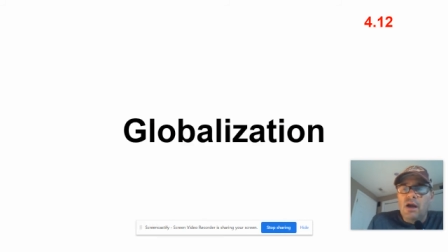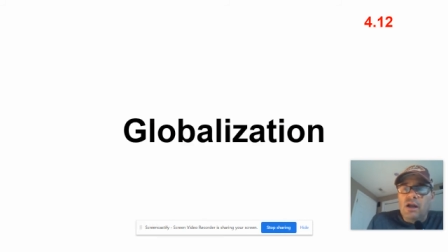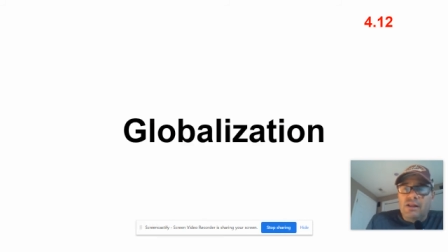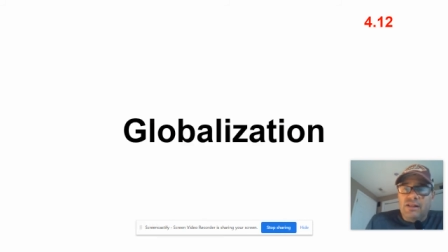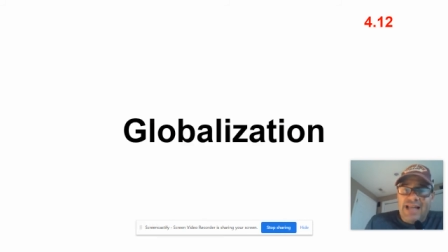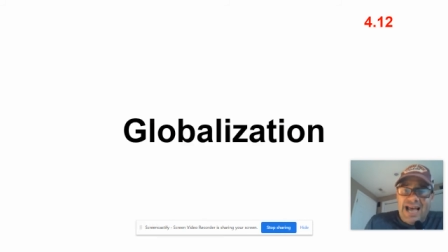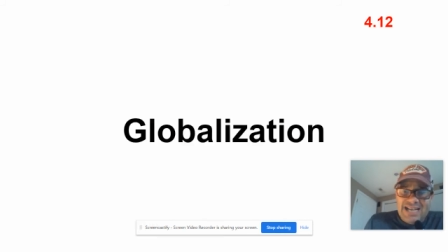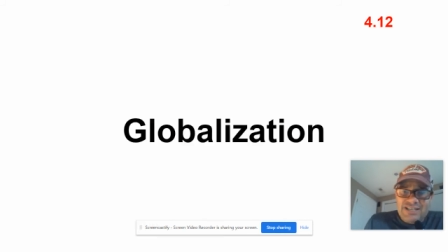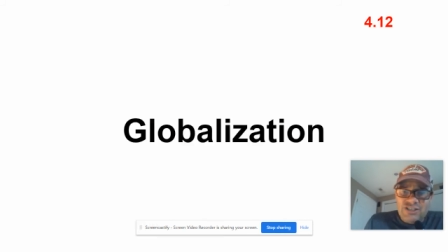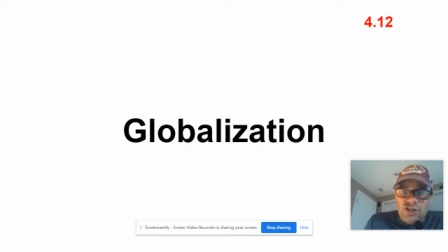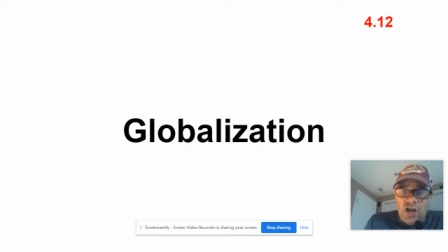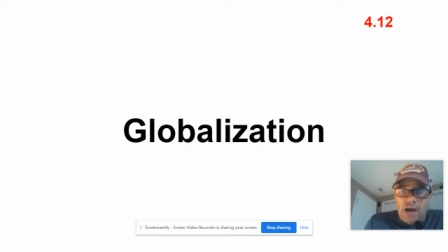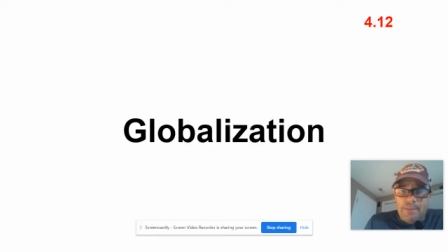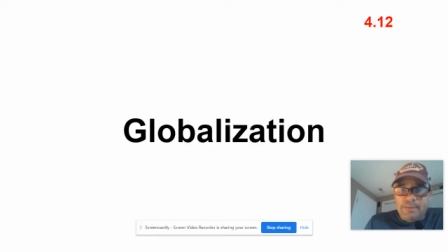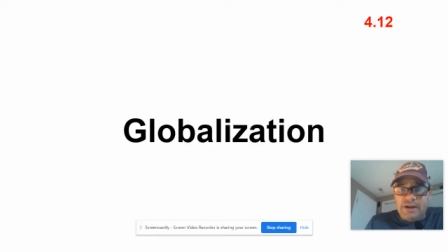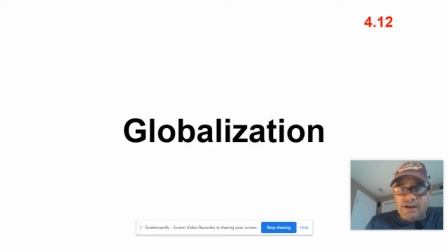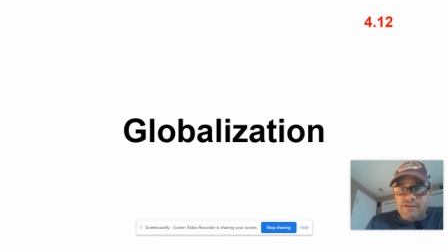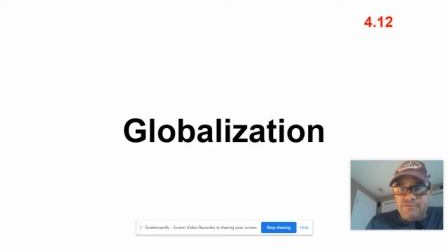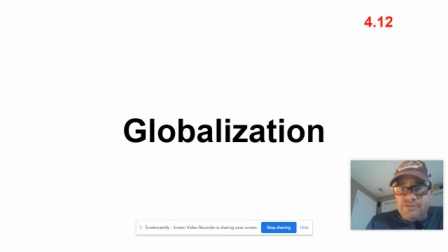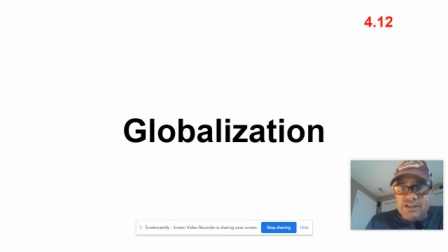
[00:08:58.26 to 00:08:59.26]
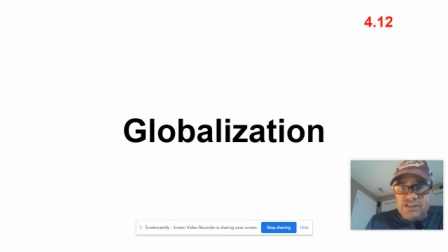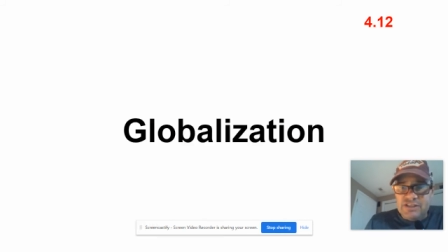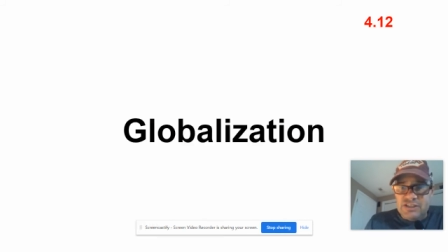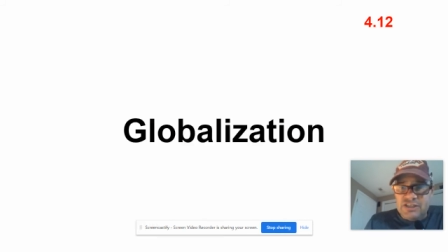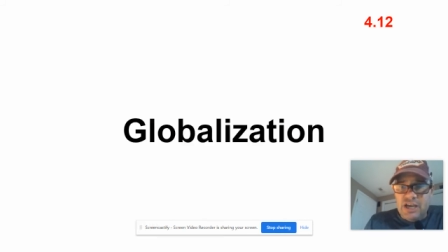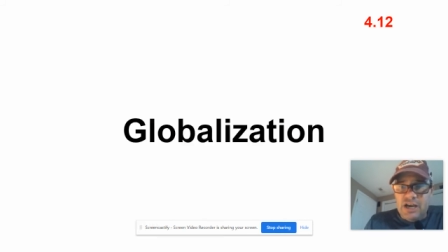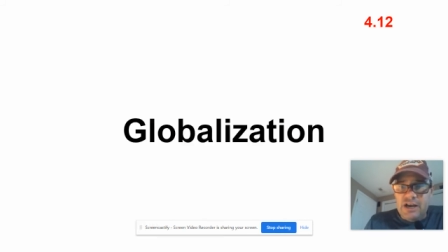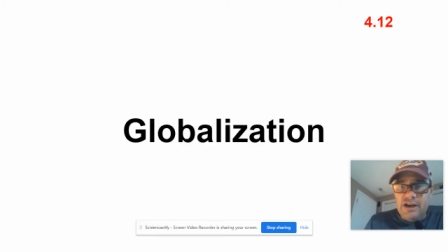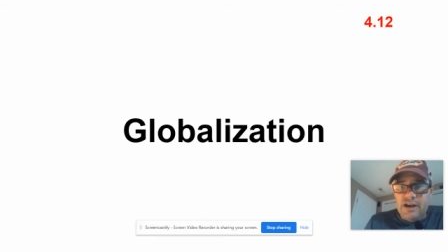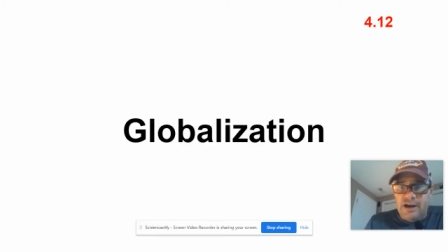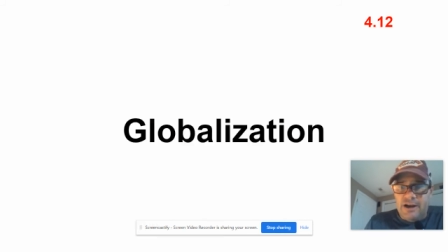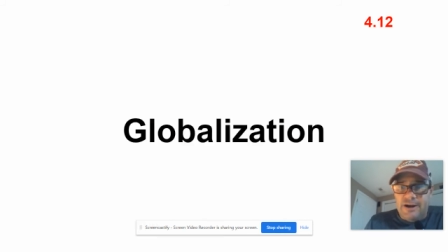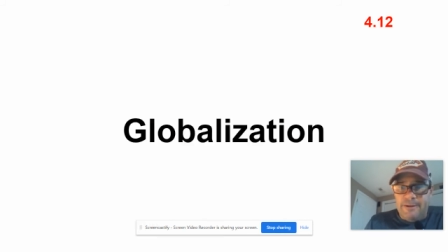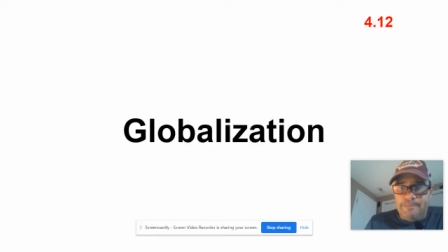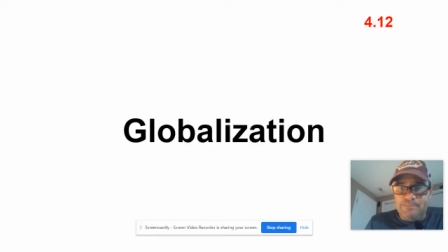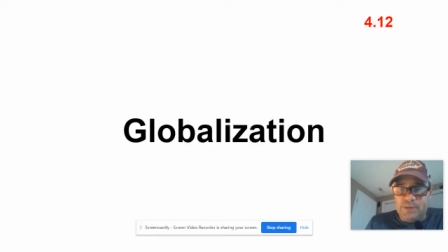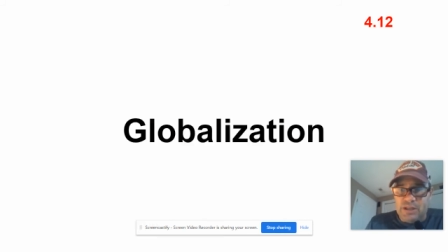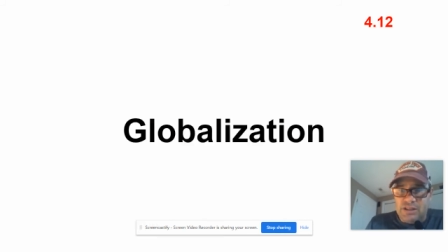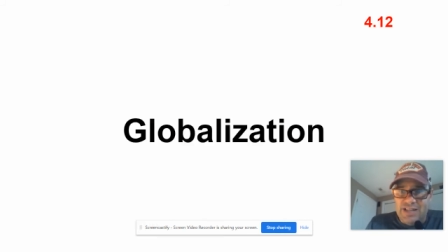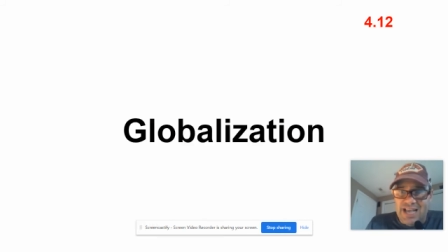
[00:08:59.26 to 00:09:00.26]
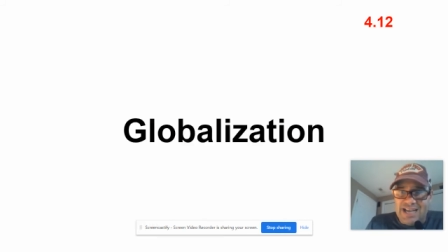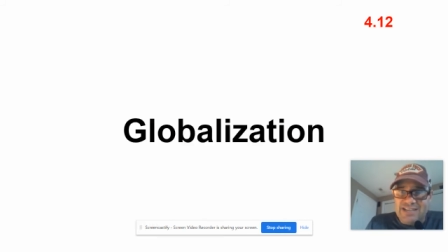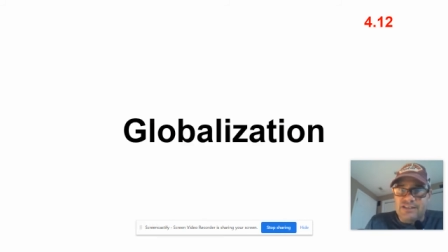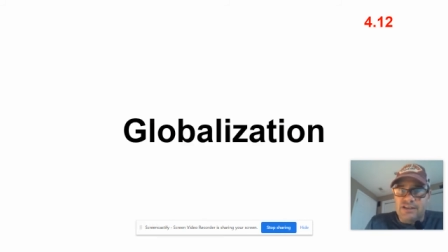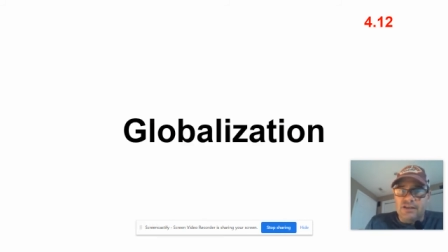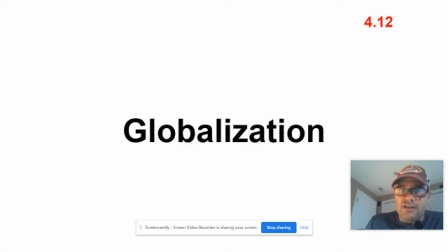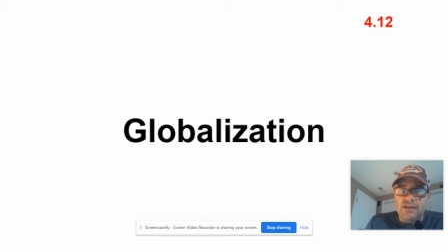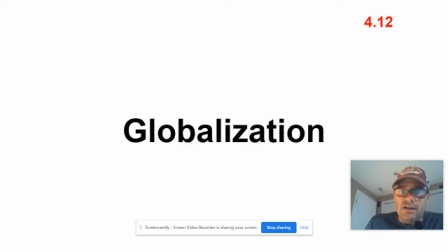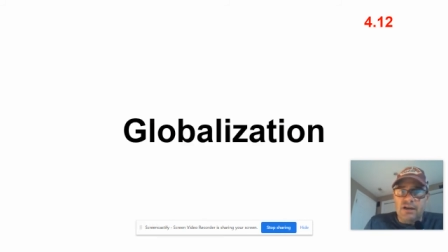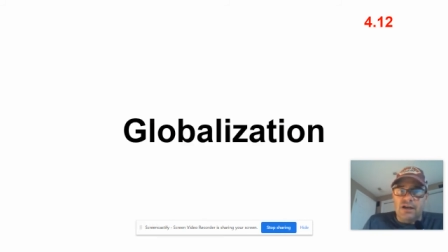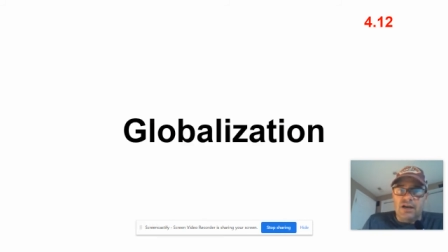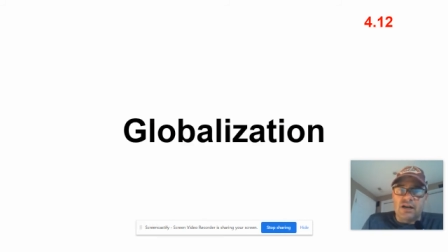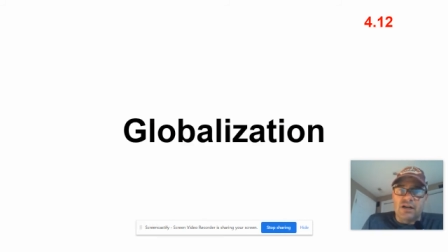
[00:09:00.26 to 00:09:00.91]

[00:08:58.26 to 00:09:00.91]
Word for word: Last topic of this um, lesson uh,